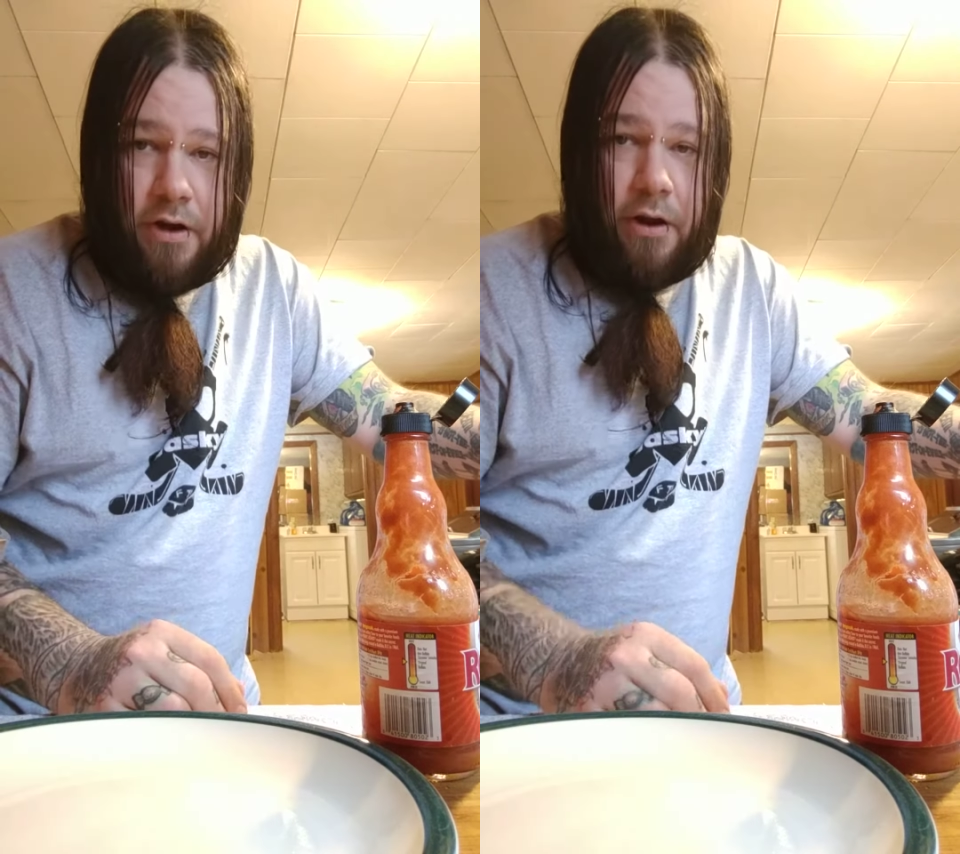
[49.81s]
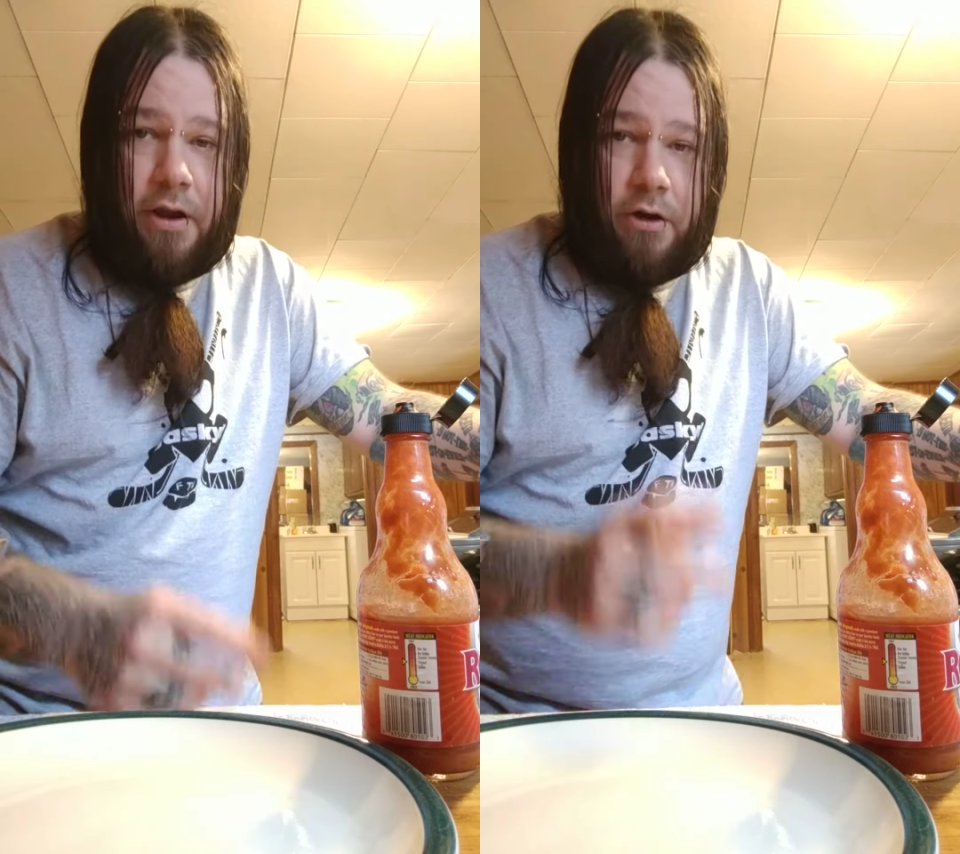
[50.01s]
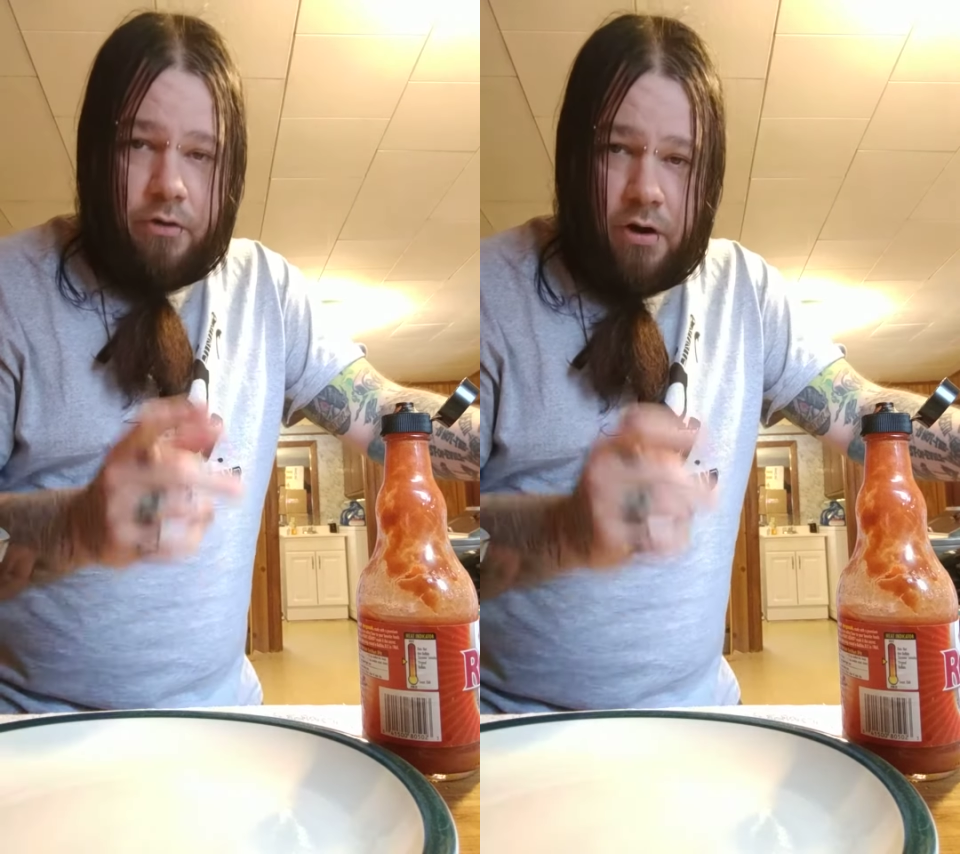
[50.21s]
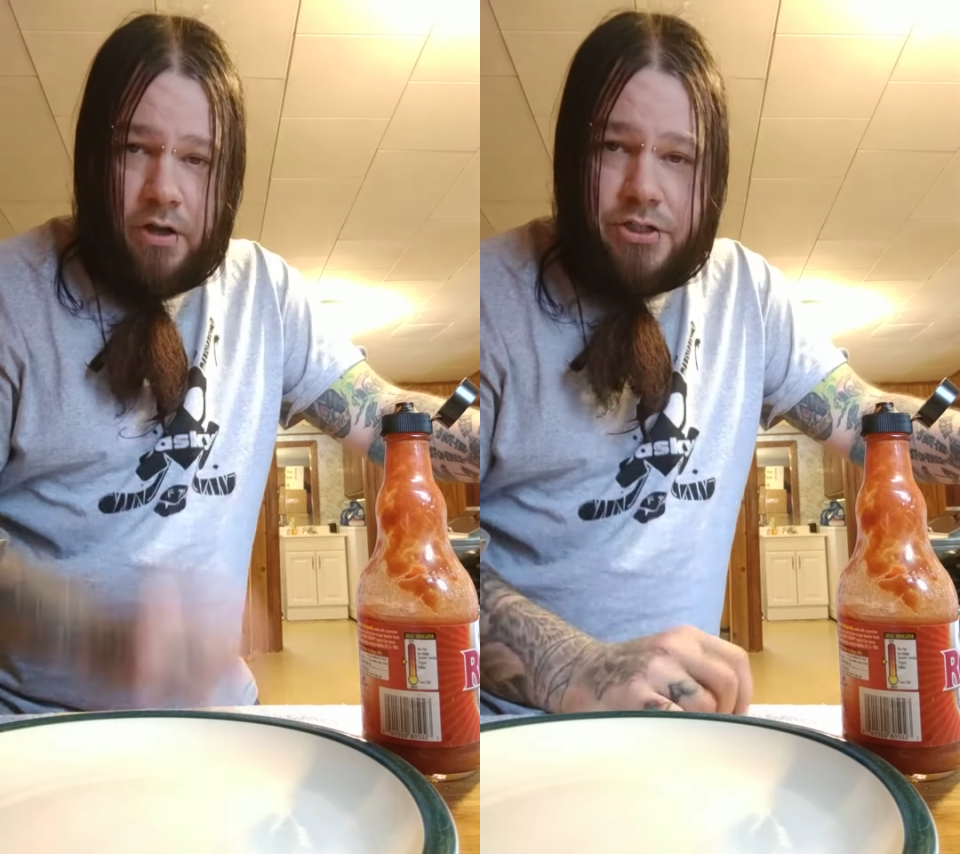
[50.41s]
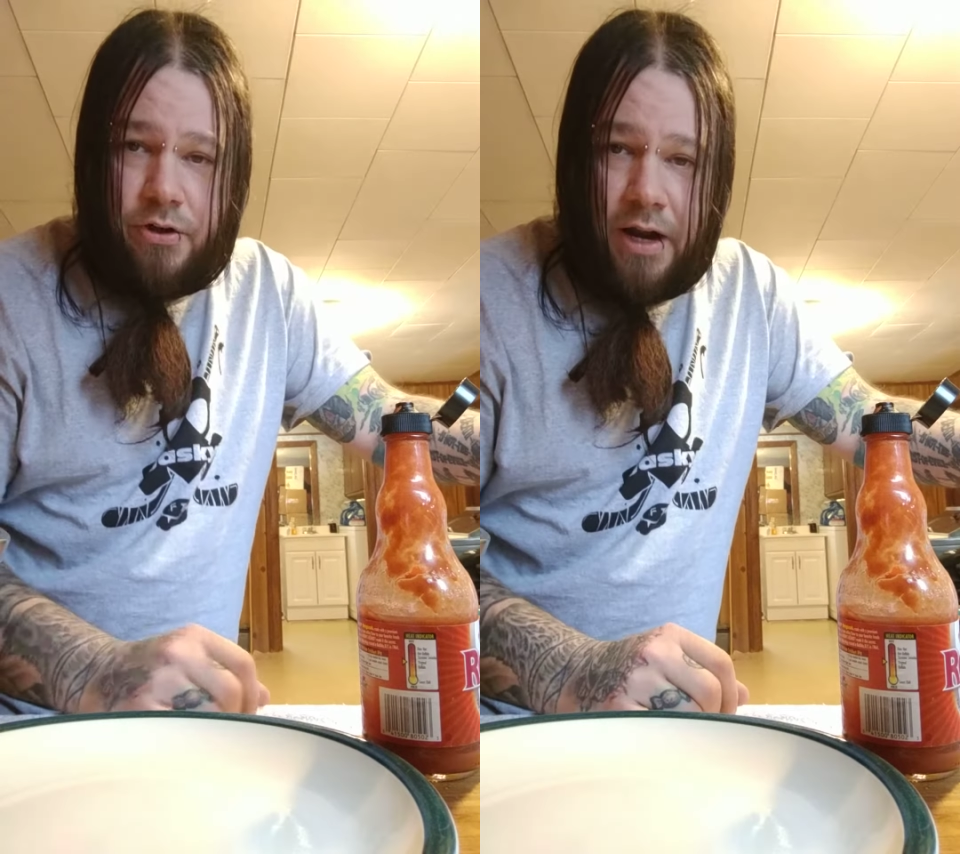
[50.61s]
You gotta
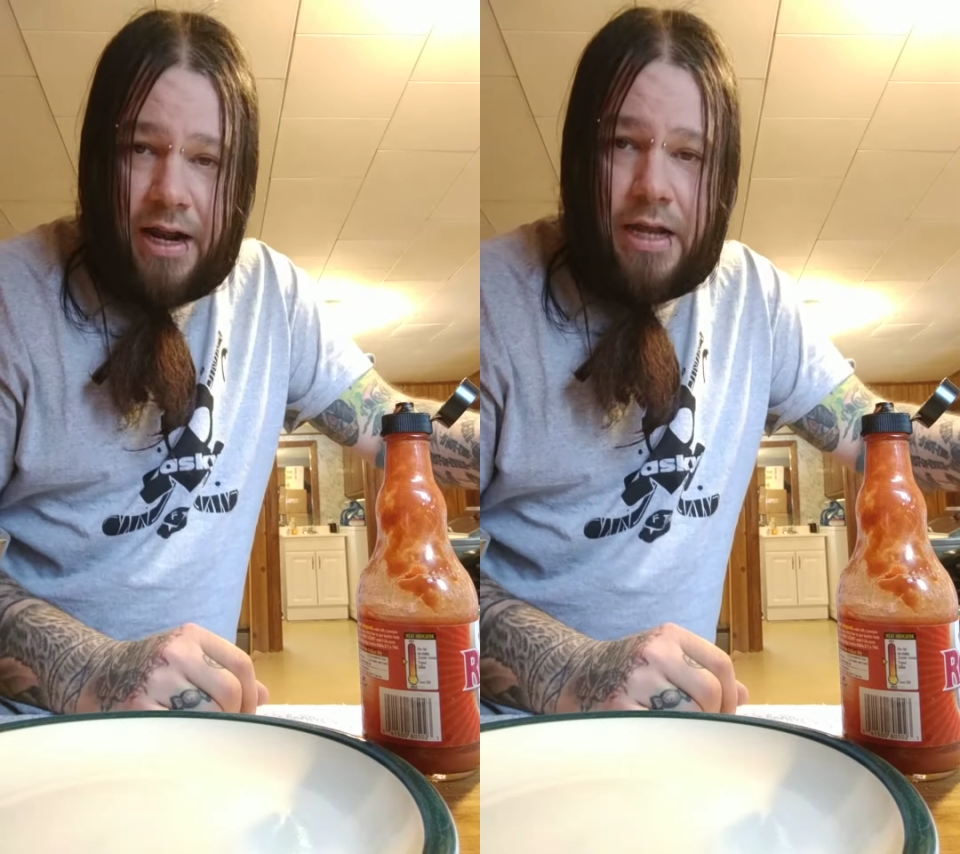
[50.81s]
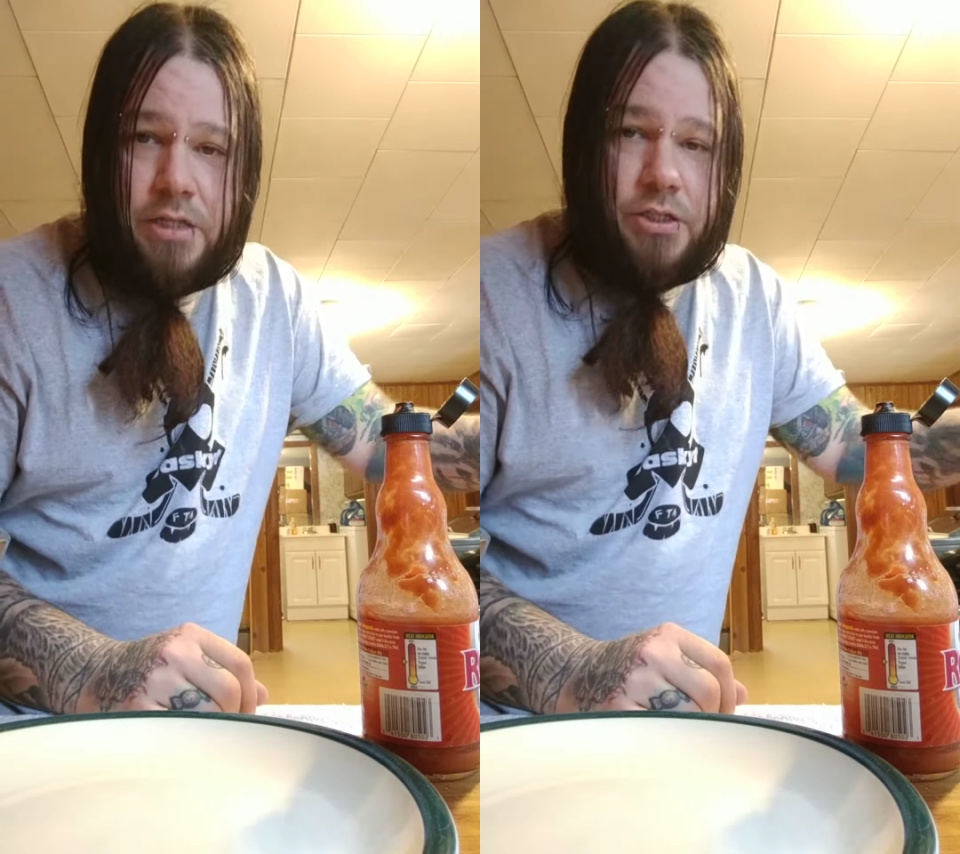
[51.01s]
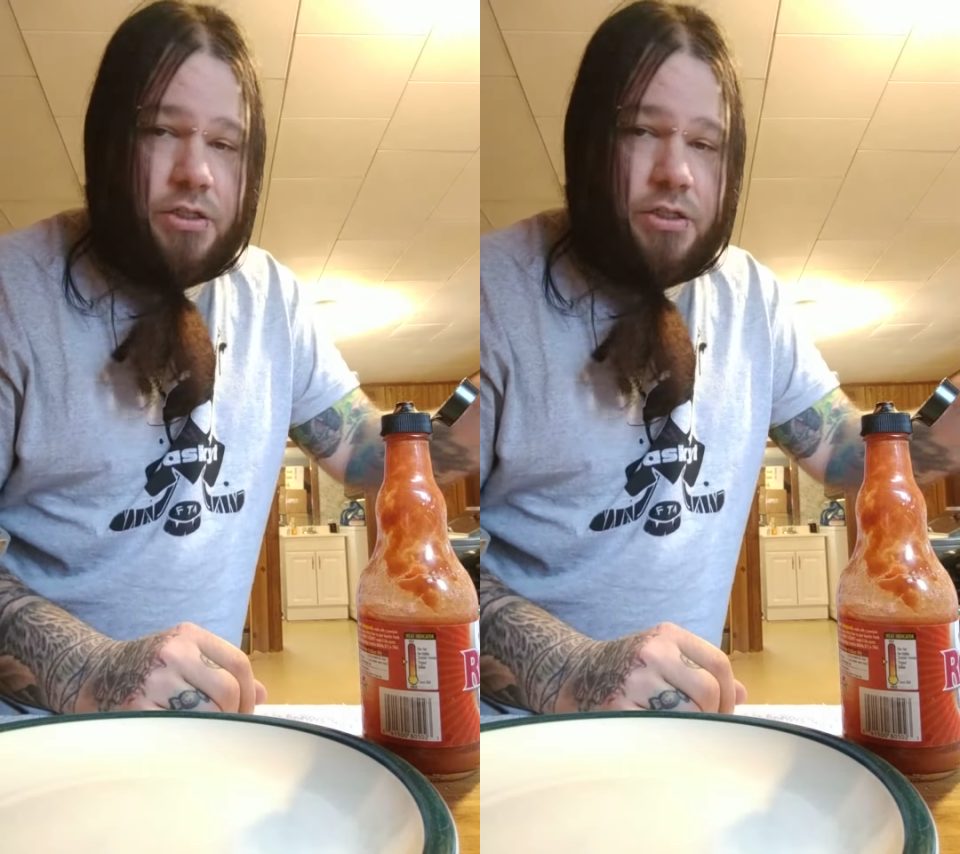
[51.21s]
cross your I's,